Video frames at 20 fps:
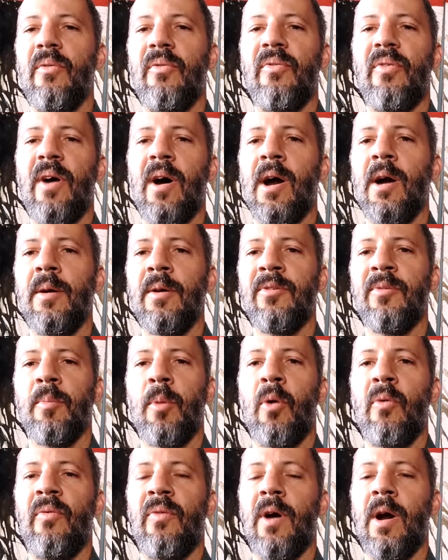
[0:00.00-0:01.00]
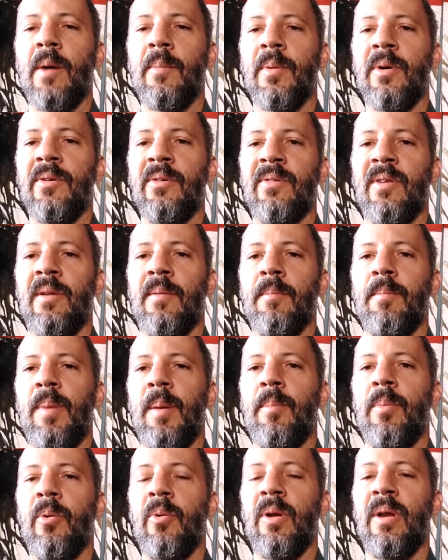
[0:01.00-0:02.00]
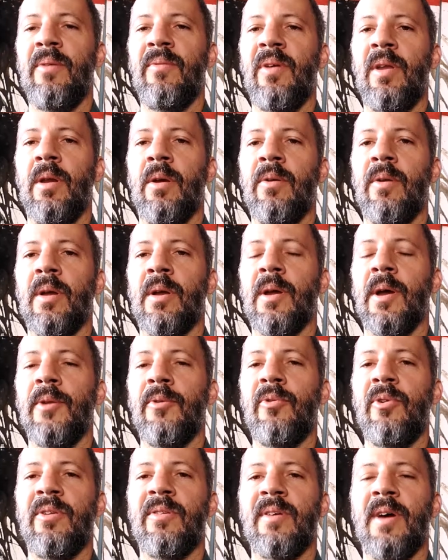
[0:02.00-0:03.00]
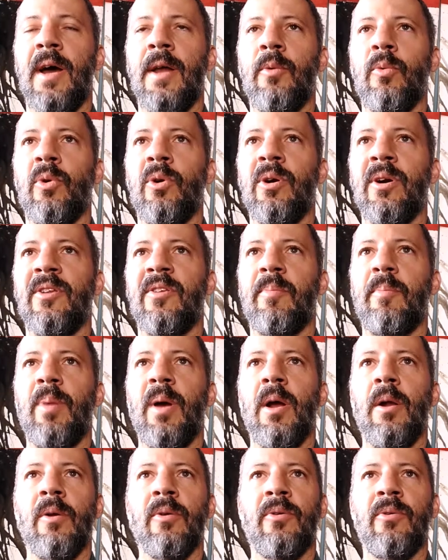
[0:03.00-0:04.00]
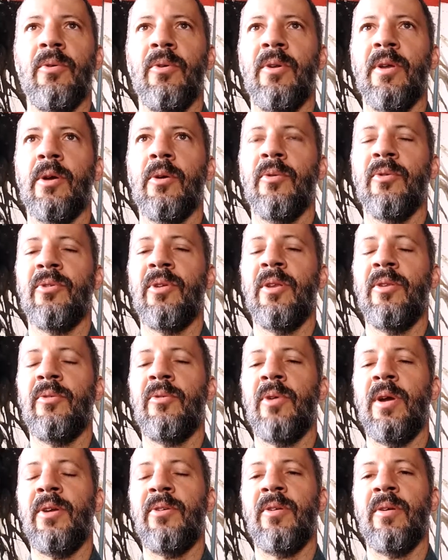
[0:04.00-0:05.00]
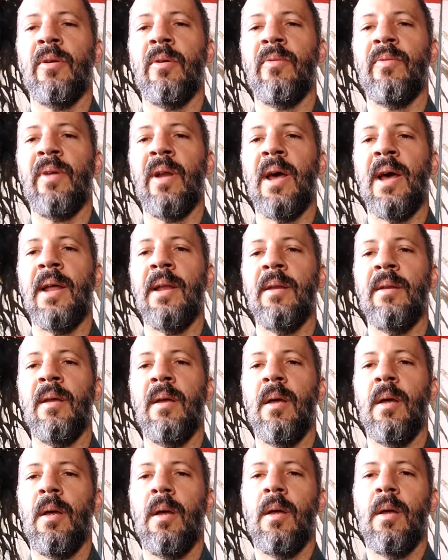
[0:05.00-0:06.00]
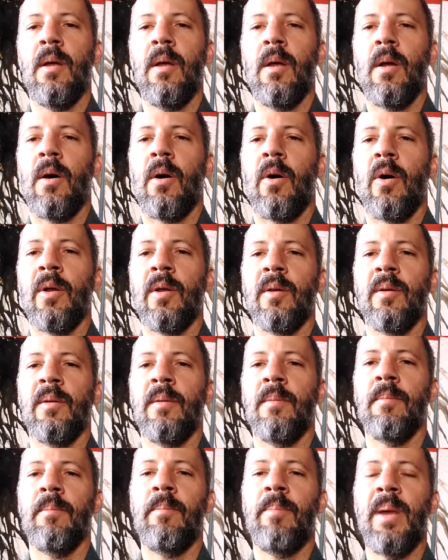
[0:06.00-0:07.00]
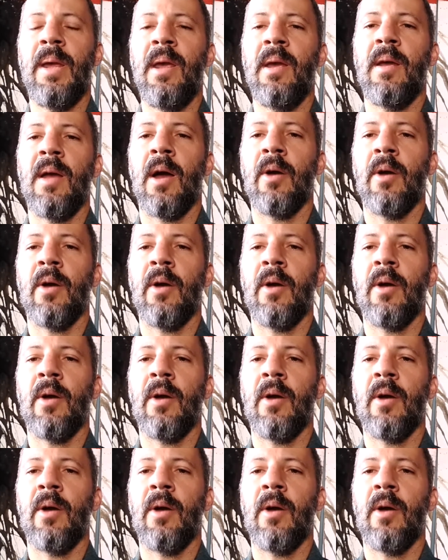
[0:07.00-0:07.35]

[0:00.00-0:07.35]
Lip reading: small farmers and people living on the countryside were expelled to the concentration of land on big